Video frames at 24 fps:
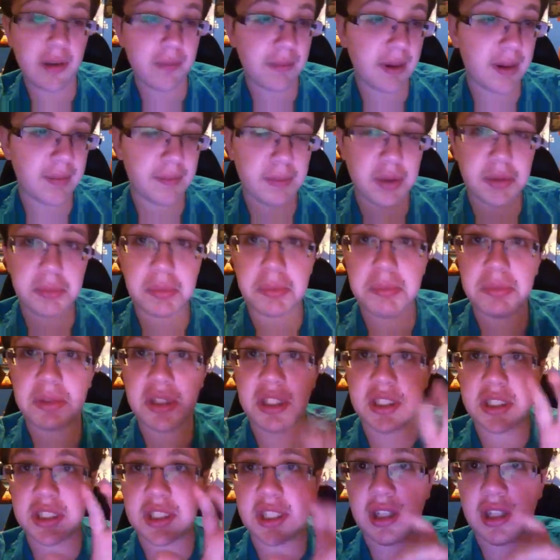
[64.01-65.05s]
I might put up
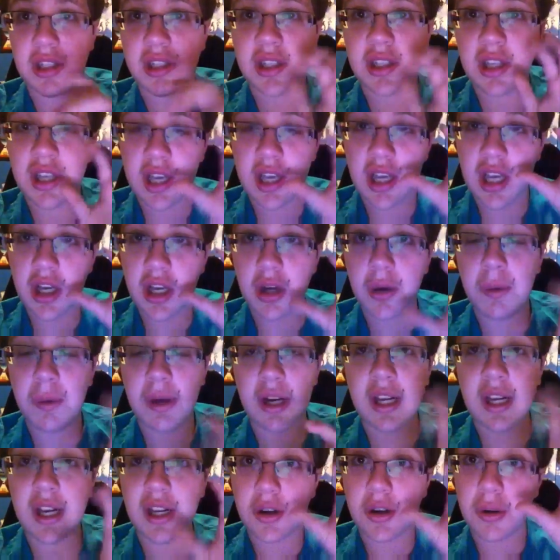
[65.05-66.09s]
this
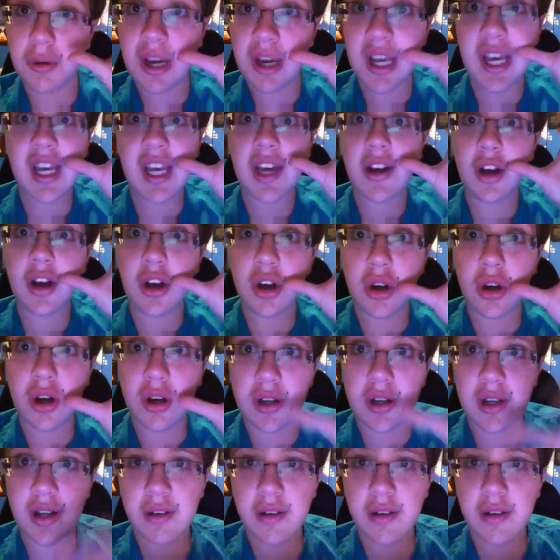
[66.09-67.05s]
quick little hey-o